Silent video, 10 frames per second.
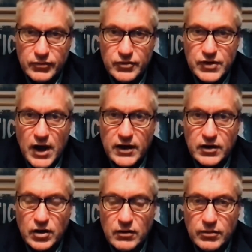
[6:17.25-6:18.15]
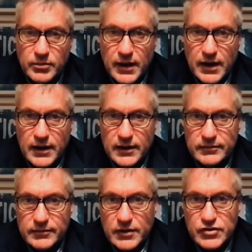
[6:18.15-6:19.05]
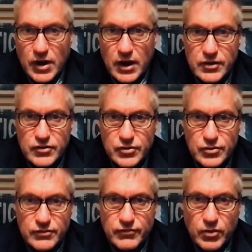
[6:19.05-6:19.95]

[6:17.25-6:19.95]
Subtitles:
presided over by a judge who's a